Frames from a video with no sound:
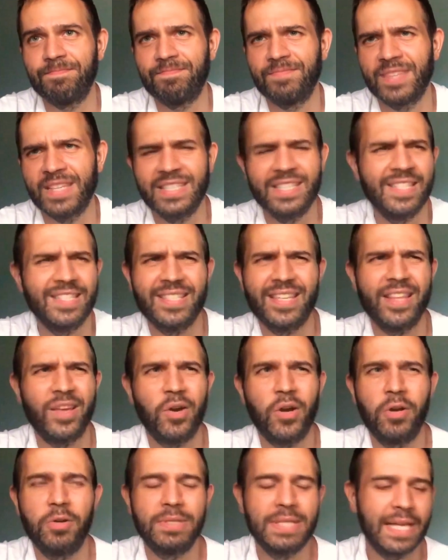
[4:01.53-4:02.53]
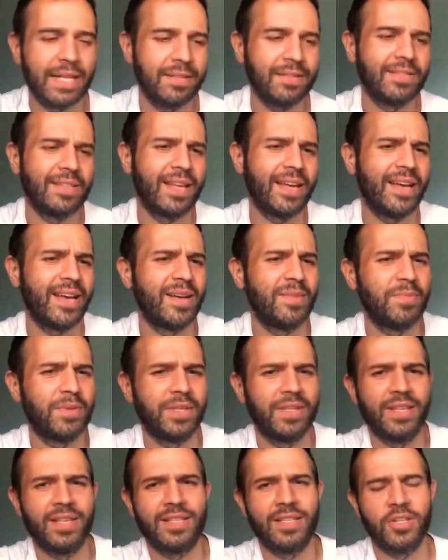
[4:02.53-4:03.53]
They did say there were hotels there,
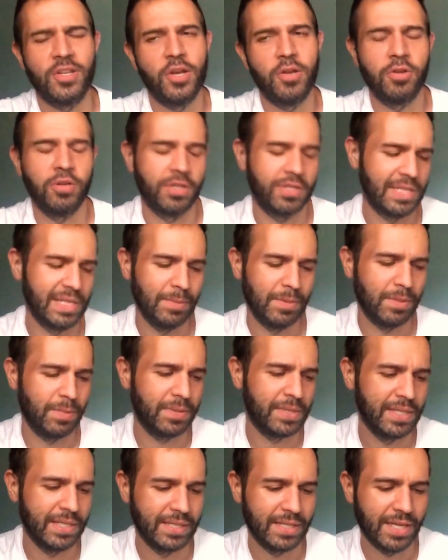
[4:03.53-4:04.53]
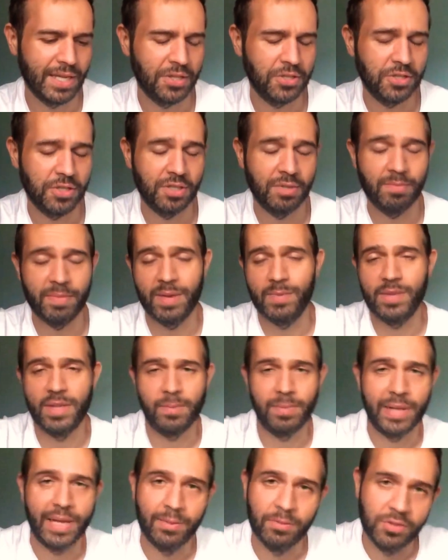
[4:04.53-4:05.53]
but they said, no, you're going to sleep at the police station. Maybe
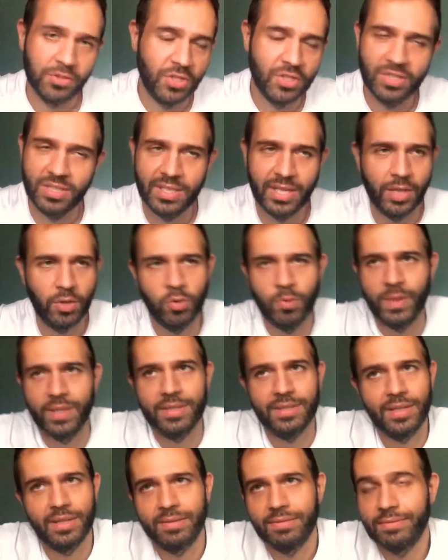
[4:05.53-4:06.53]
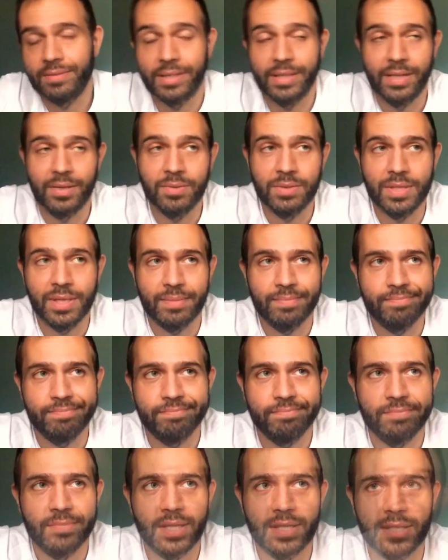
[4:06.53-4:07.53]
their plan was just to take all my stuff, and that was it.
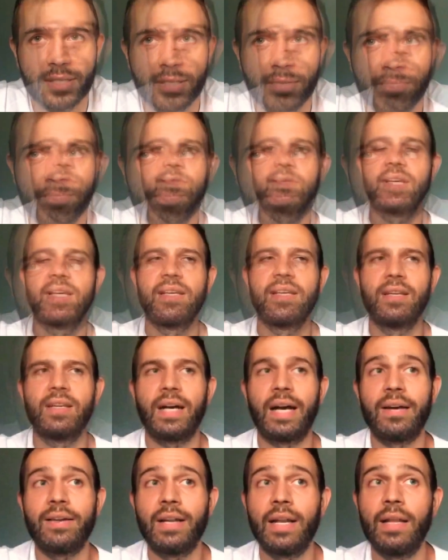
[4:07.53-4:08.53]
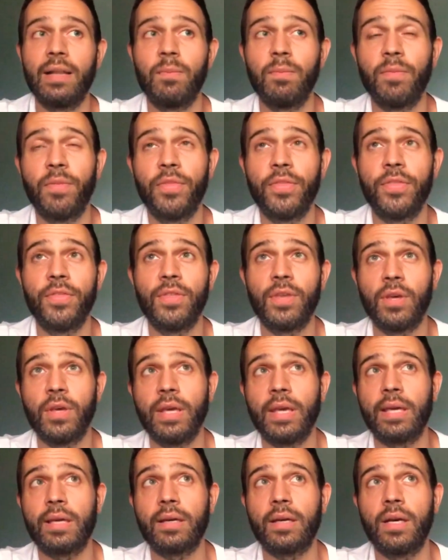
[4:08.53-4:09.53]
I don't know. I had a little
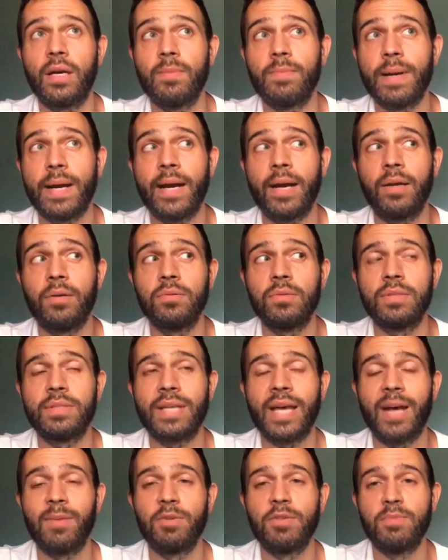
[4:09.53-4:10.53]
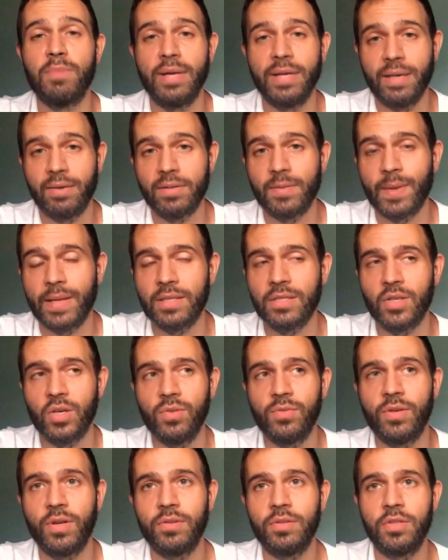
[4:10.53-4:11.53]
think about how much money I've spent so
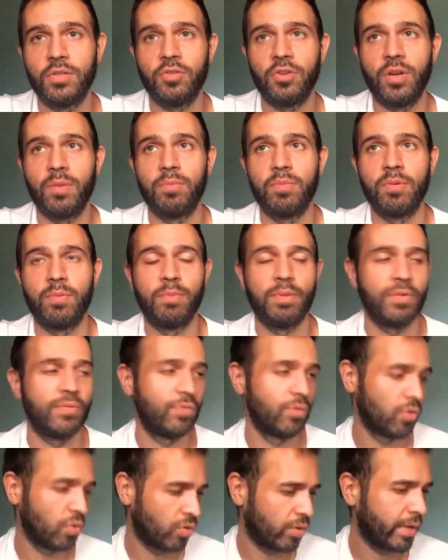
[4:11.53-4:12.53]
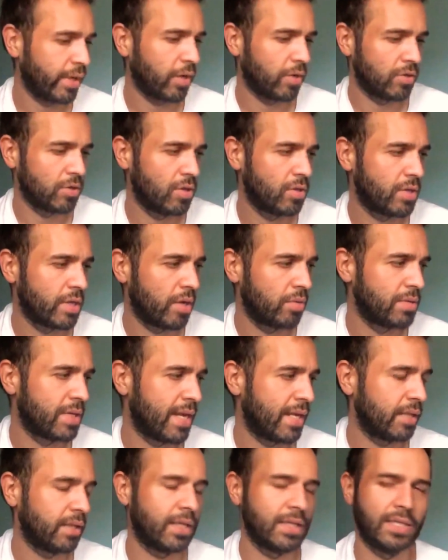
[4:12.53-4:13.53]
far on this trip before I got to this
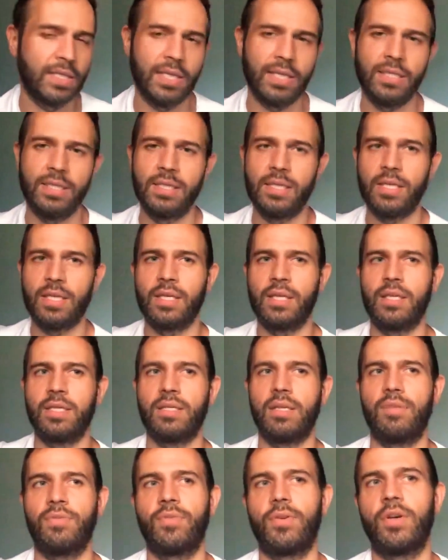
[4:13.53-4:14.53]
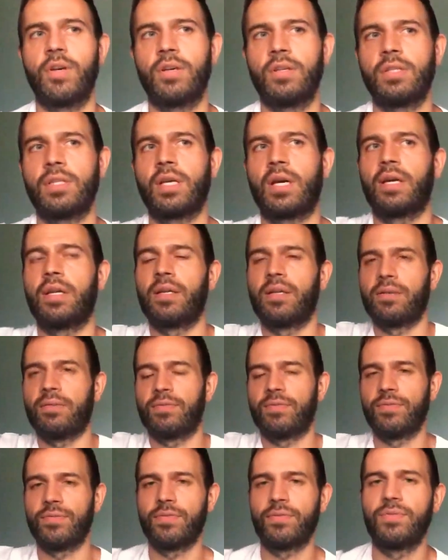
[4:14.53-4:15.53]
hotel, because this is the first kind
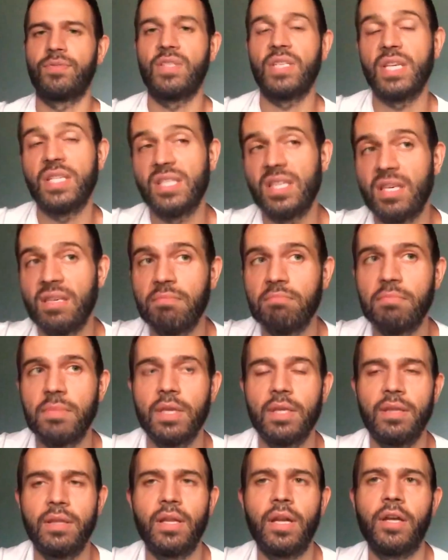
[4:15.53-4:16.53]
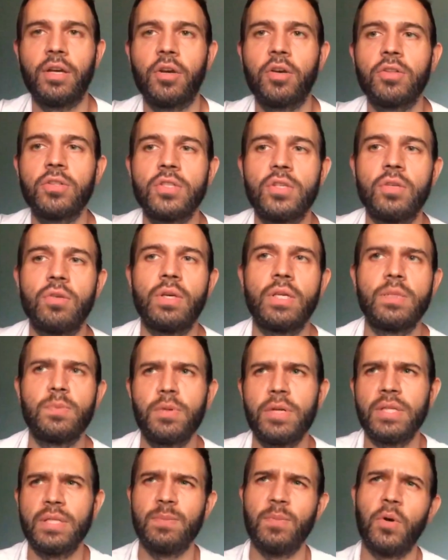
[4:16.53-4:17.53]
of city that I got to. It's
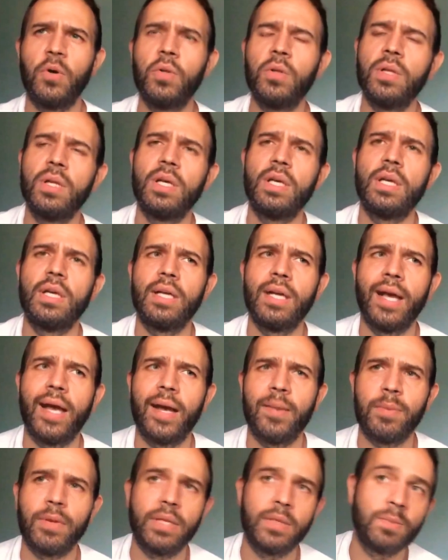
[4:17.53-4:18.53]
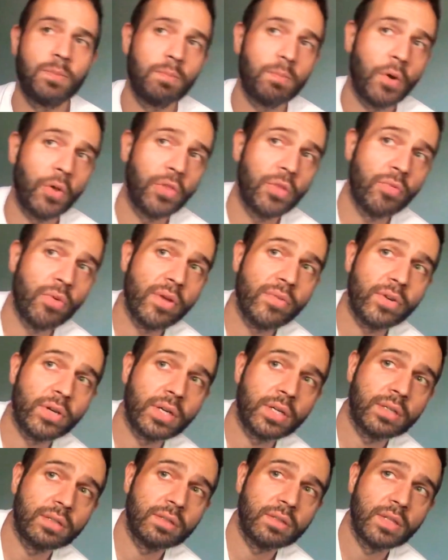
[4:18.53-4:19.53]
pretty small, but it's on the
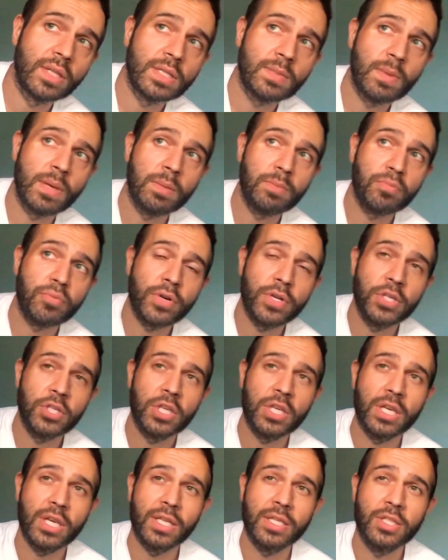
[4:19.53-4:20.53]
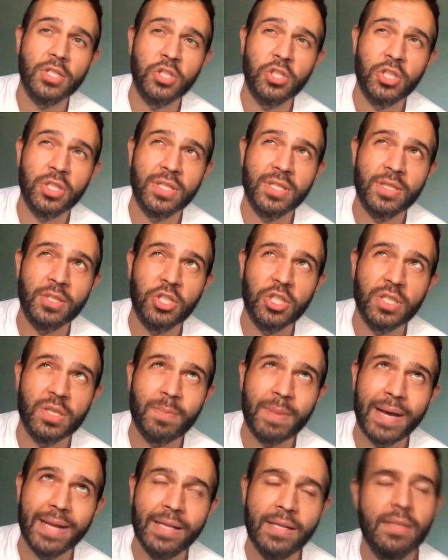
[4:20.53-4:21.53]
river. There's a big bridge here. It's
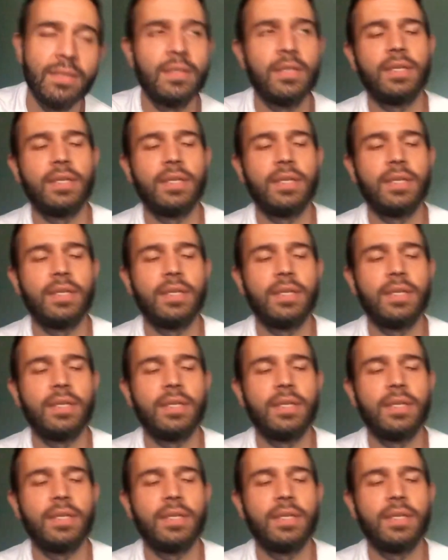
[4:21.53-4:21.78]
Chisapani.